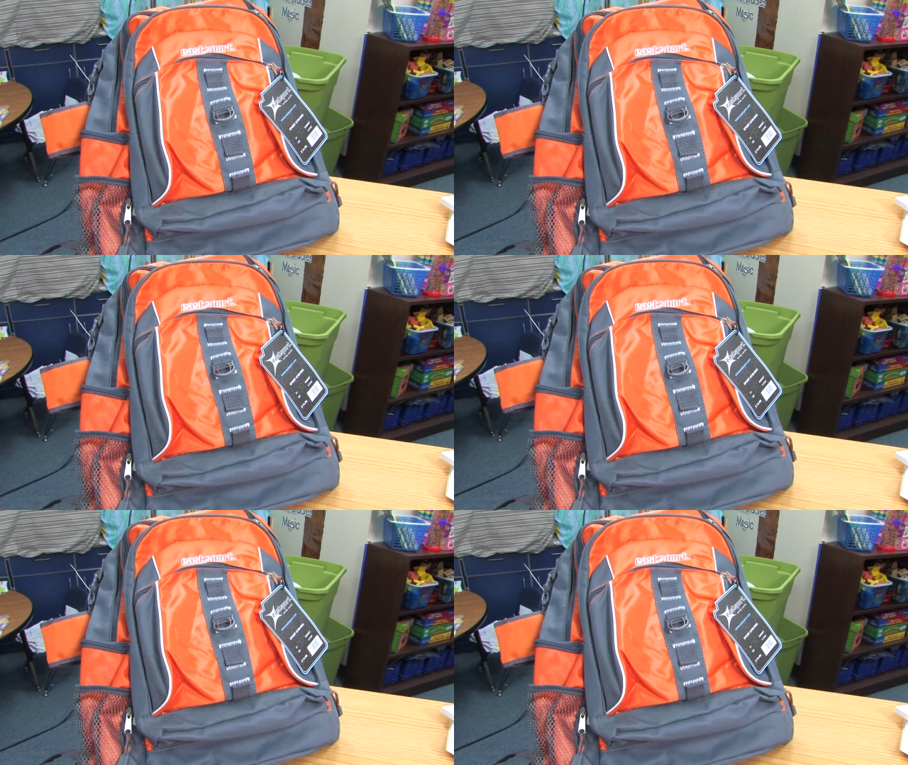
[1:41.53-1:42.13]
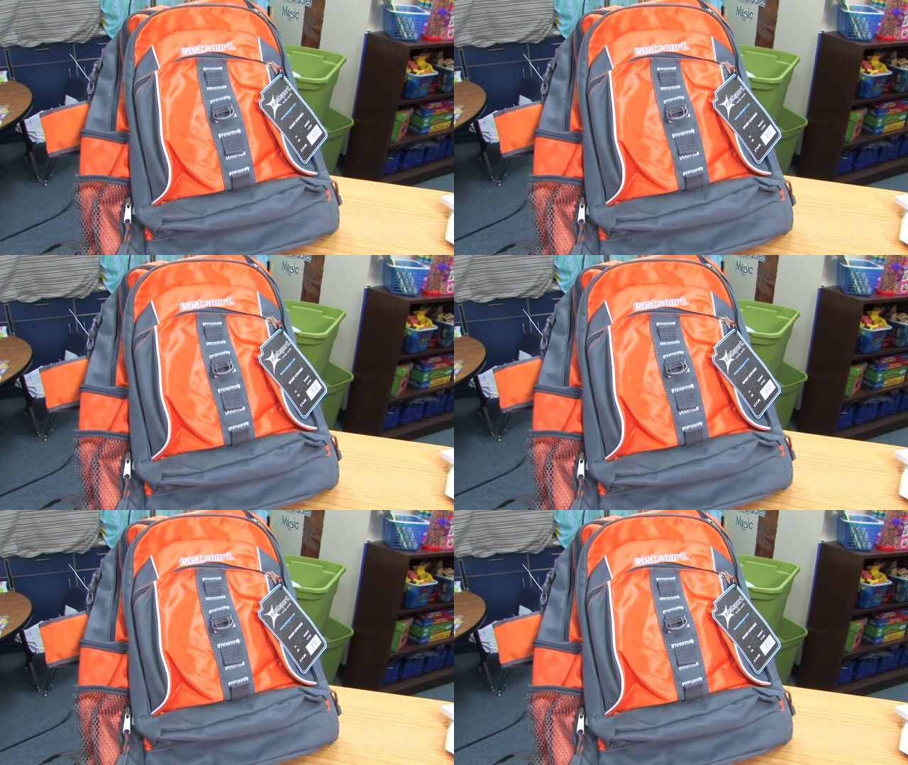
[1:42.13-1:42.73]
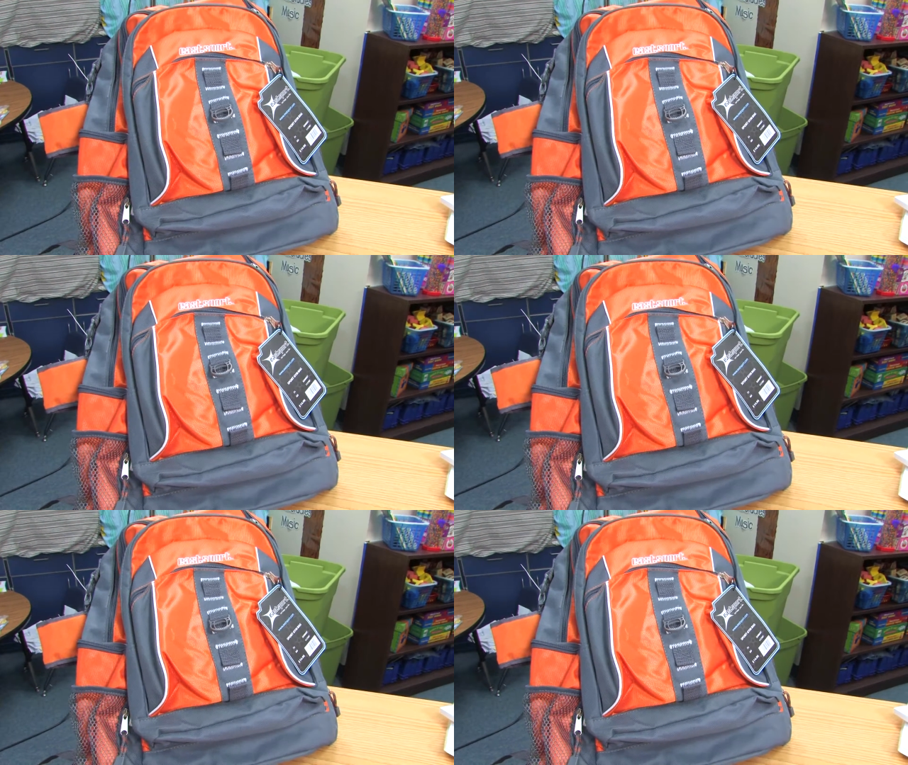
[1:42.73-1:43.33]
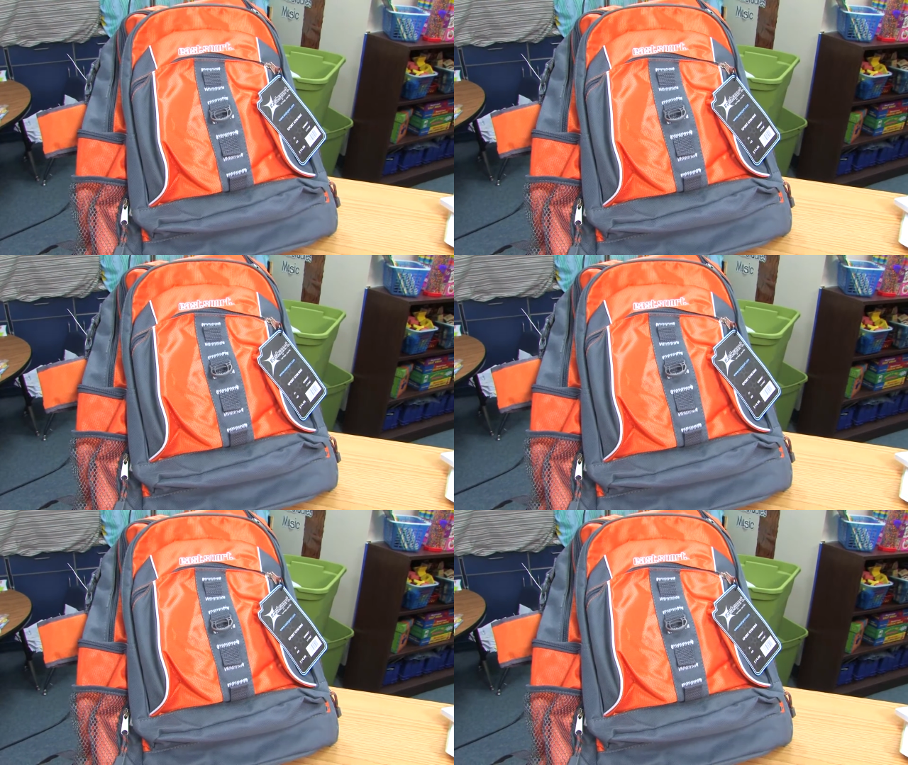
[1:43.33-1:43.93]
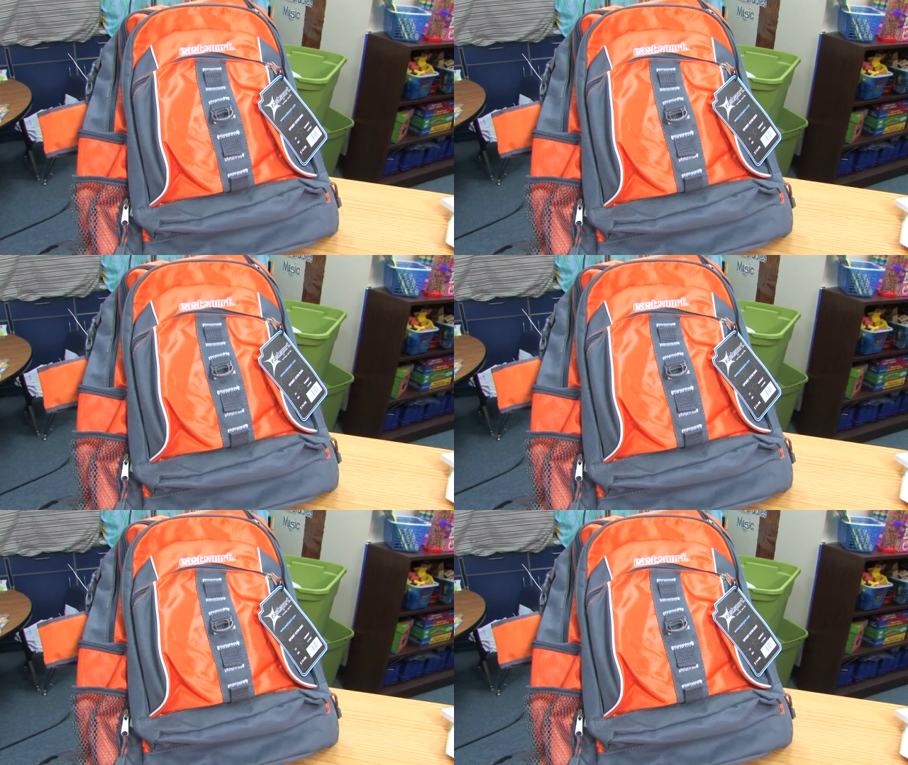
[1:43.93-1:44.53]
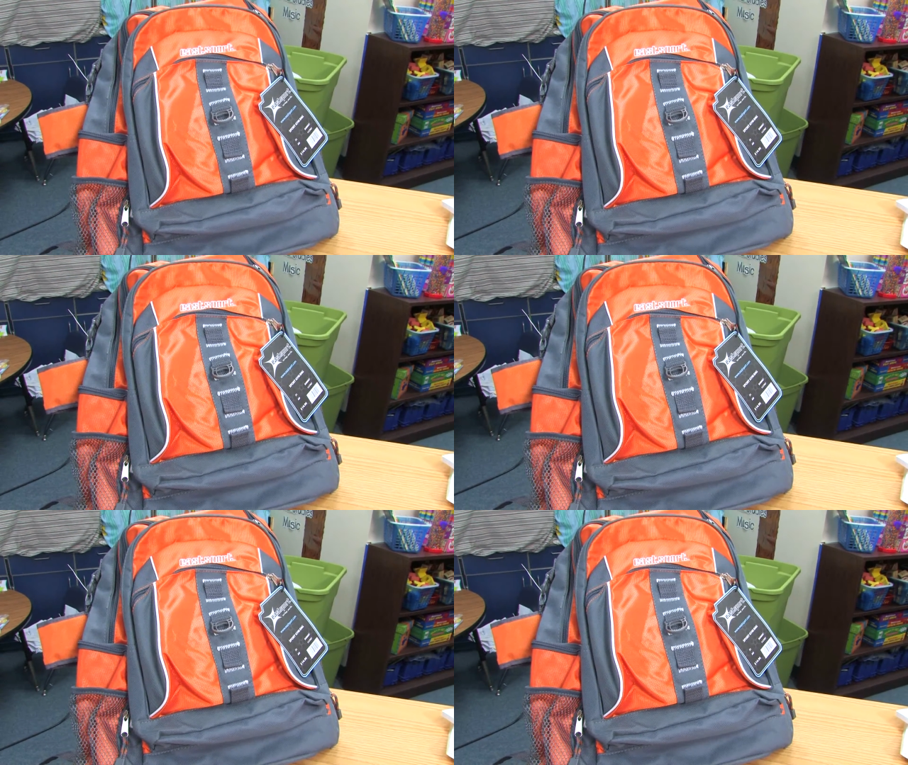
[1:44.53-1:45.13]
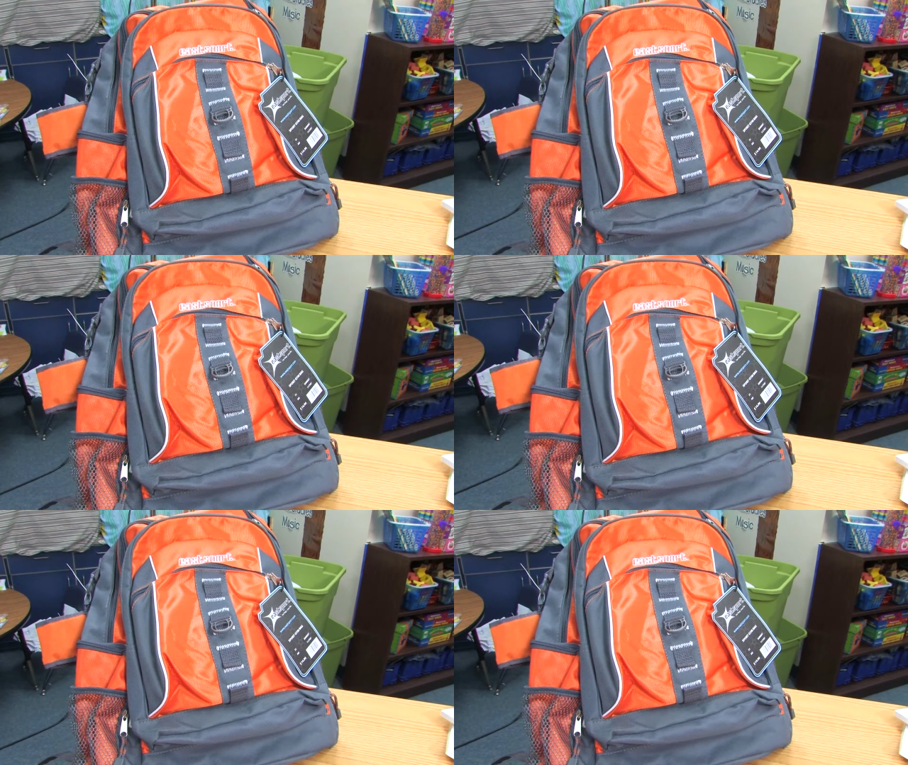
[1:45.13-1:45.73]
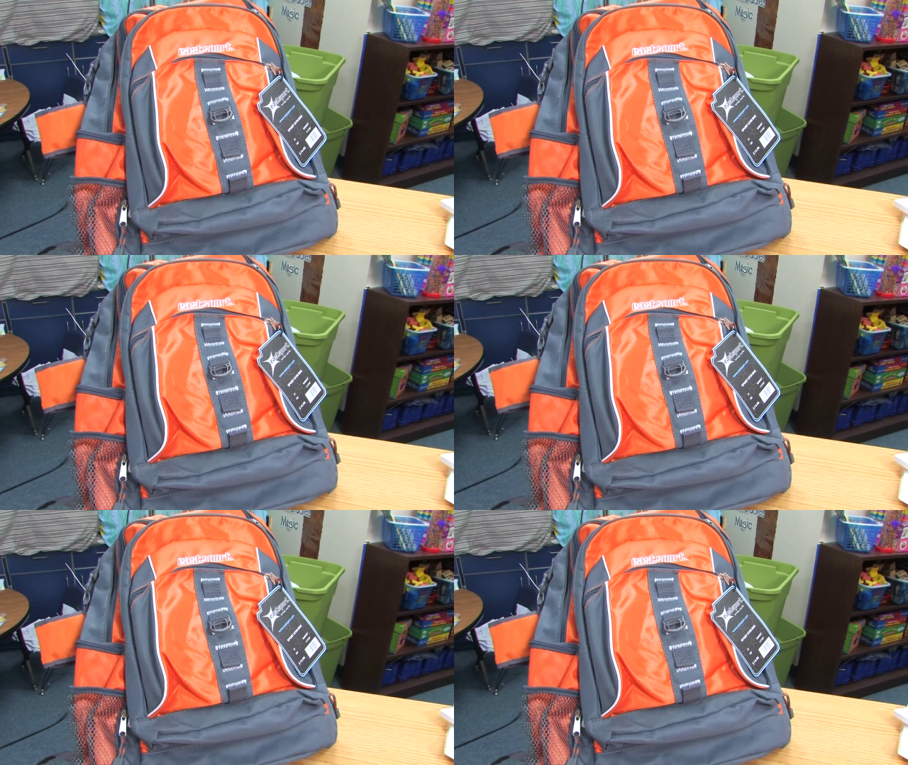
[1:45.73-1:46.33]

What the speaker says: (no speaker visible)